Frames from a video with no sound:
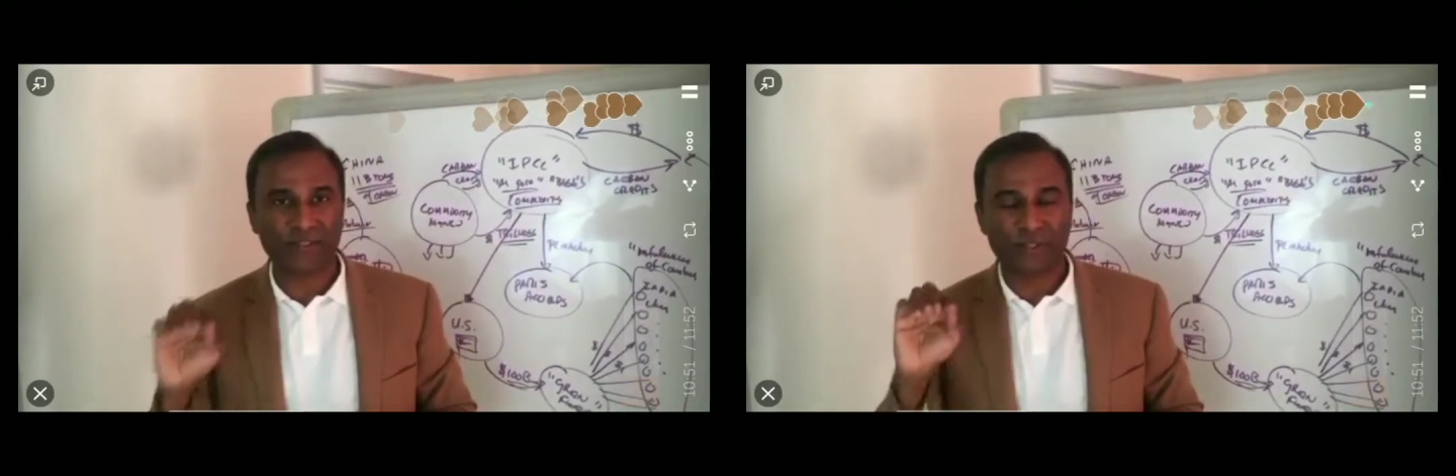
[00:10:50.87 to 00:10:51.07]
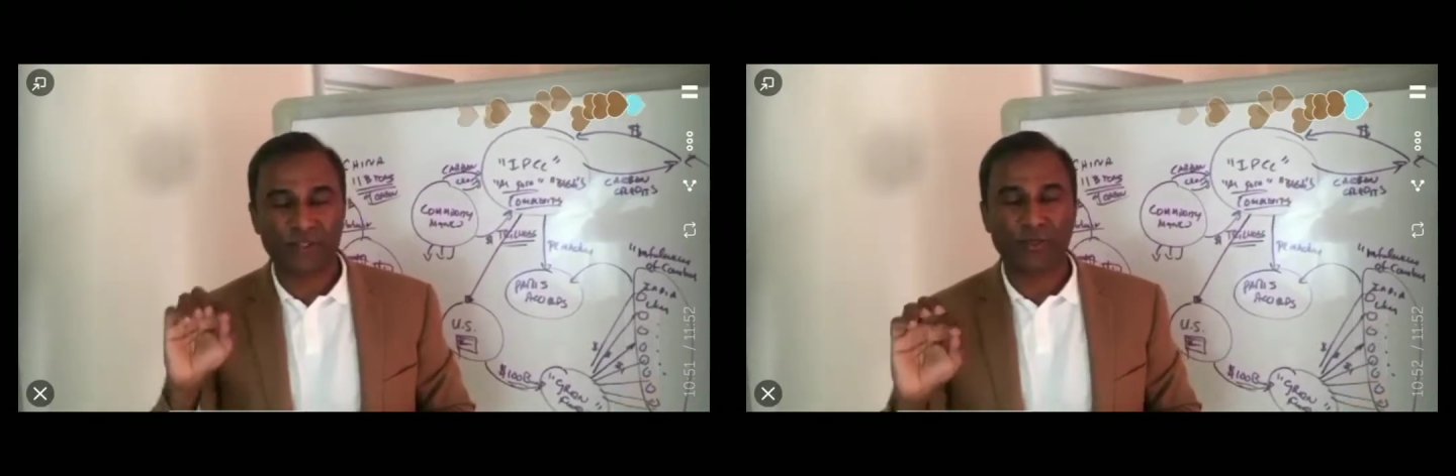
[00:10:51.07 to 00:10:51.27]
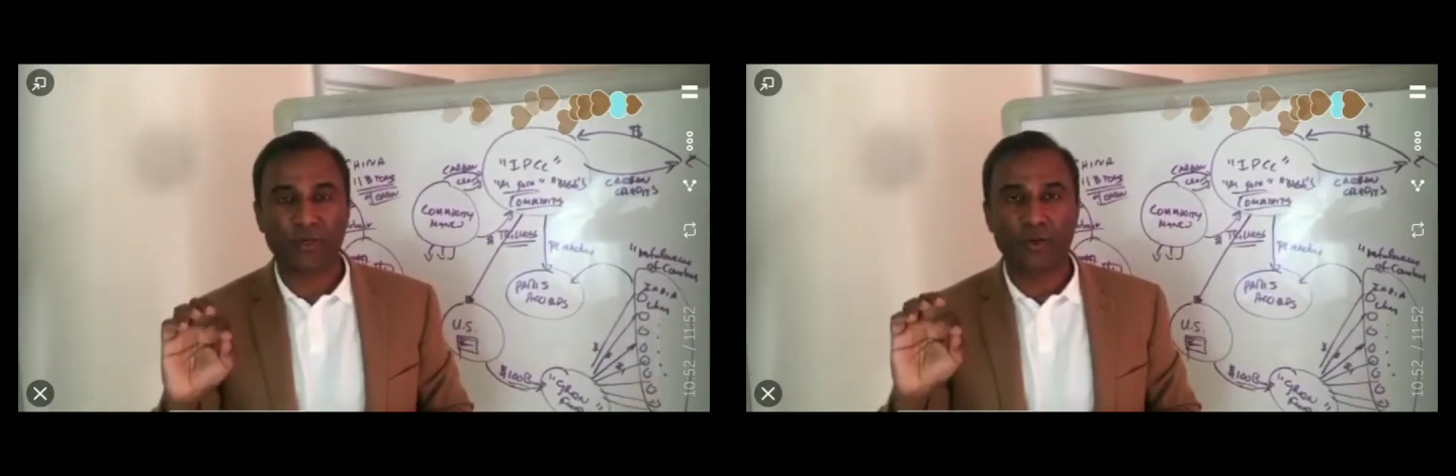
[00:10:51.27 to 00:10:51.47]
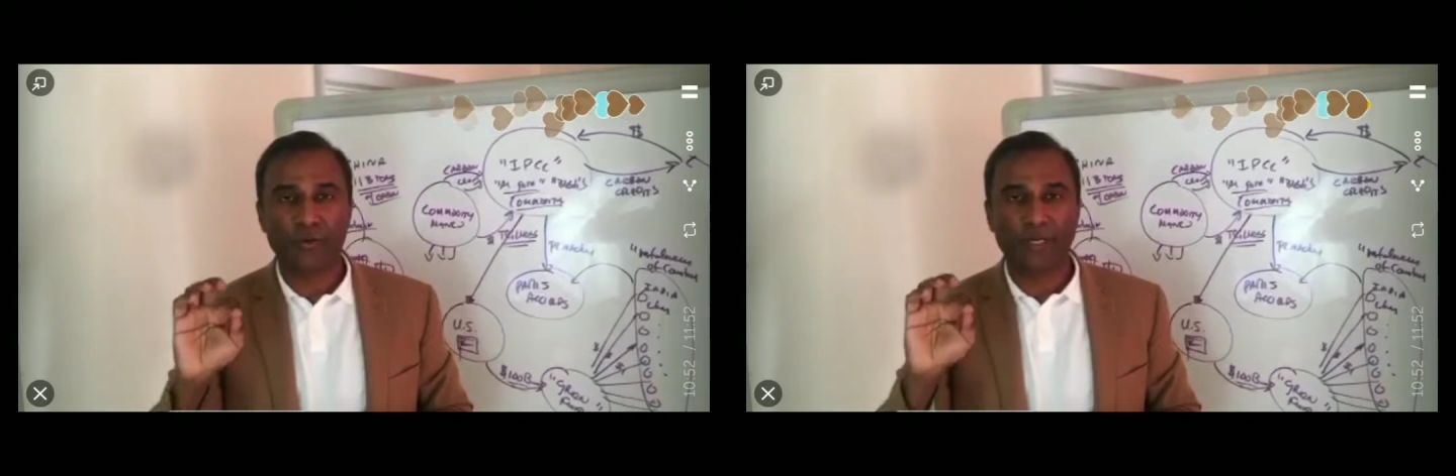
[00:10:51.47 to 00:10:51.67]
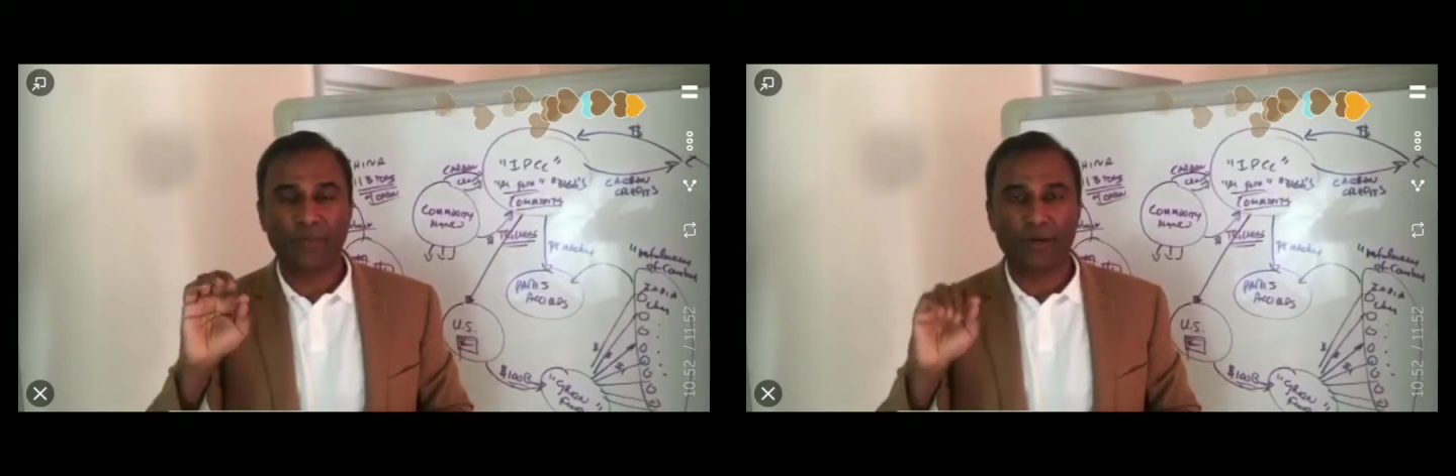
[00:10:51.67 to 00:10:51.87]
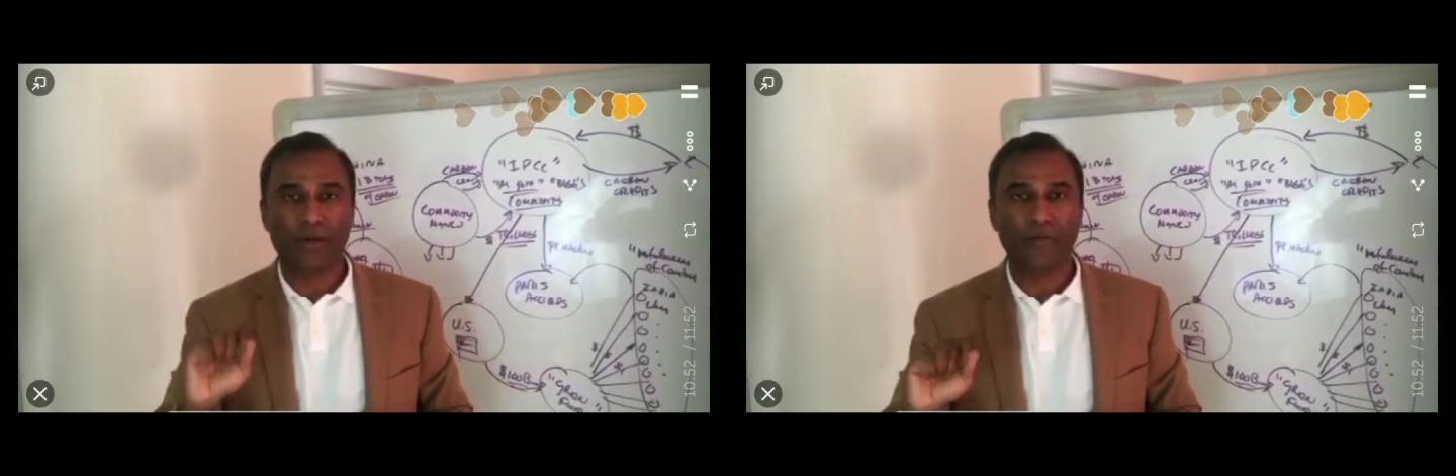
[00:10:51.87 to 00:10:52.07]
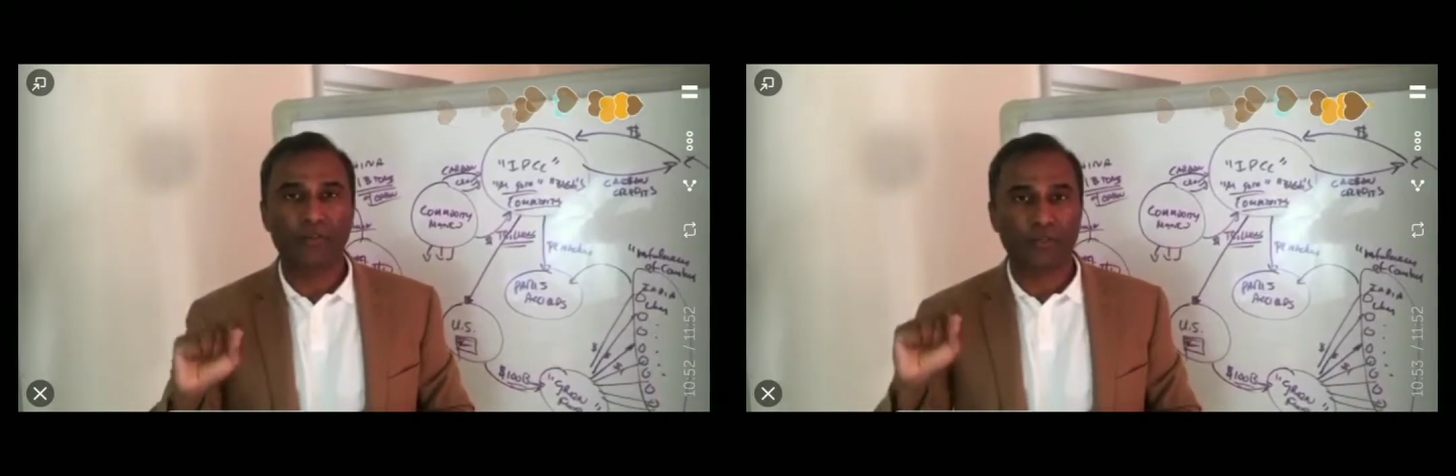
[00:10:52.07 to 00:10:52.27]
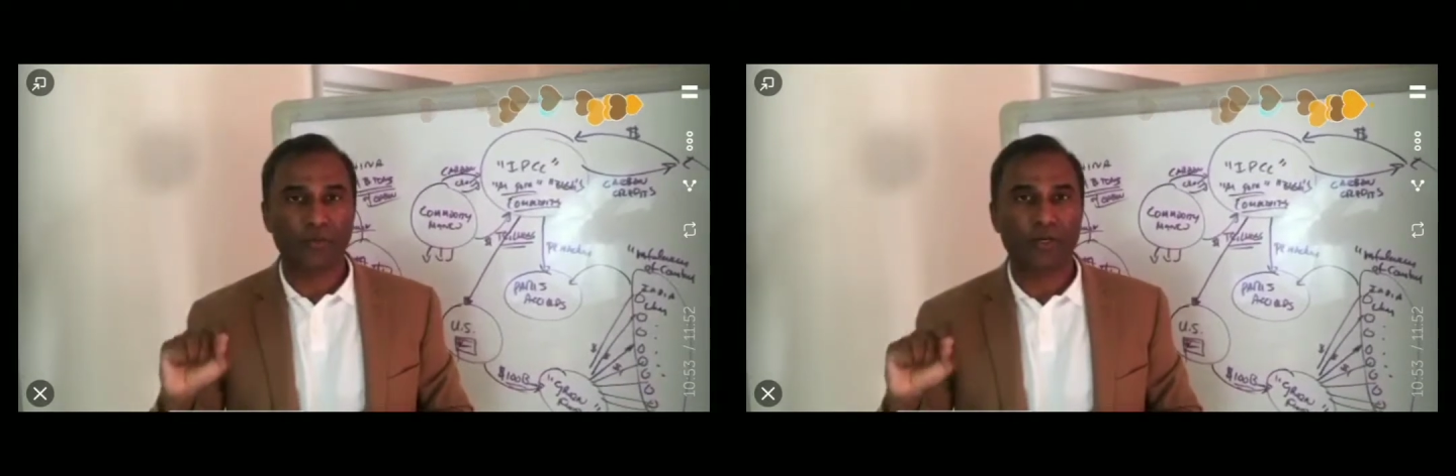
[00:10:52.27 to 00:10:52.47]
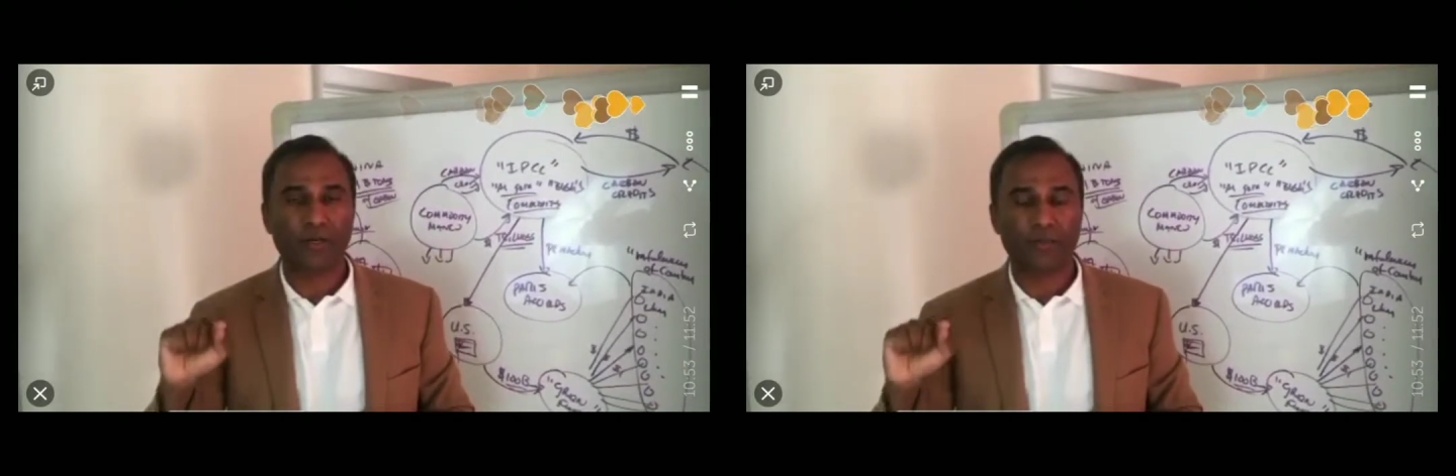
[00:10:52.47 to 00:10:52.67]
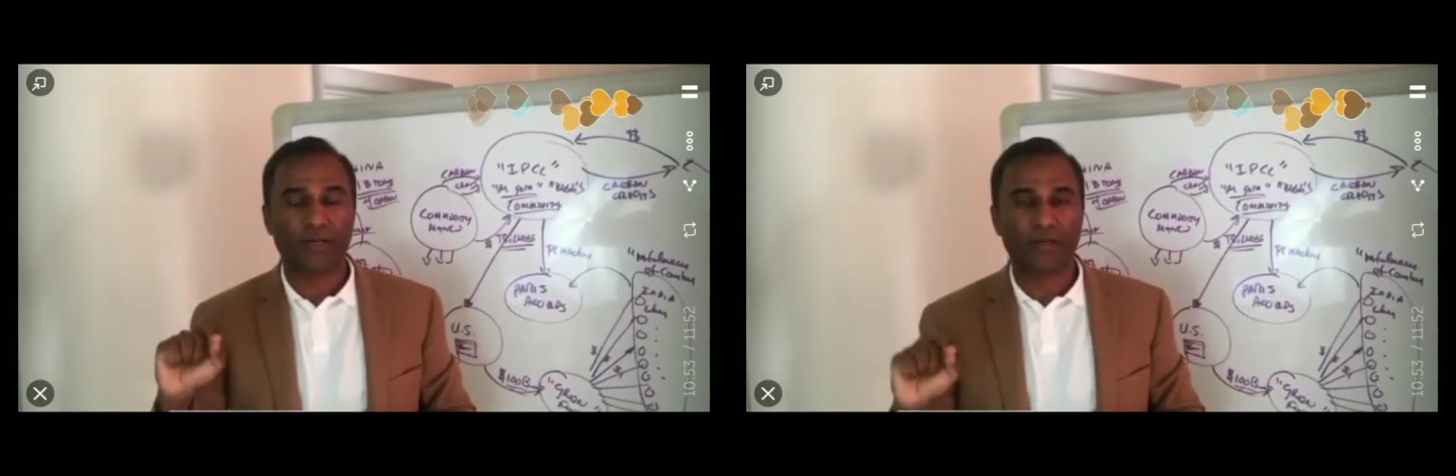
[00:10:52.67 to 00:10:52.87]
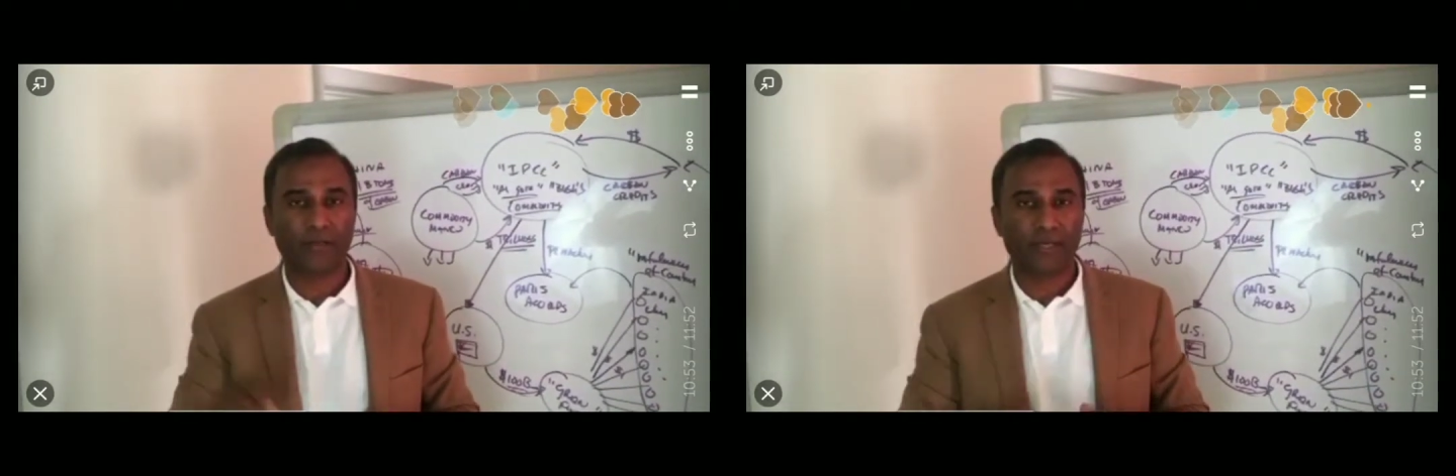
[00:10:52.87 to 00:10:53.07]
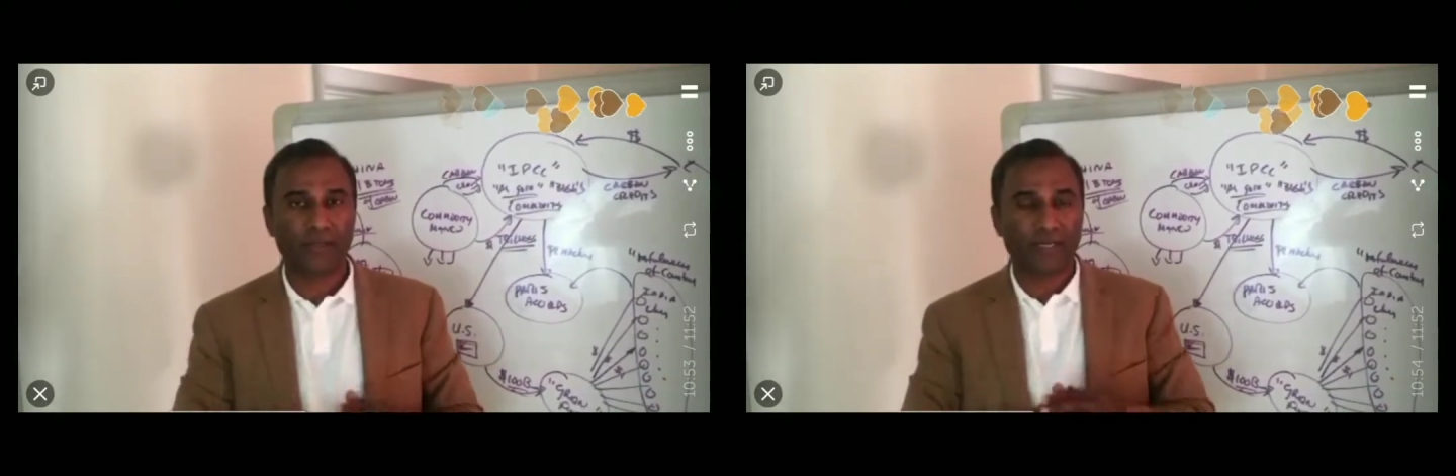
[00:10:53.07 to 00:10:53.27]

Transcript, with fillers: So you should go read it by Arvind Kumar, an American thinker.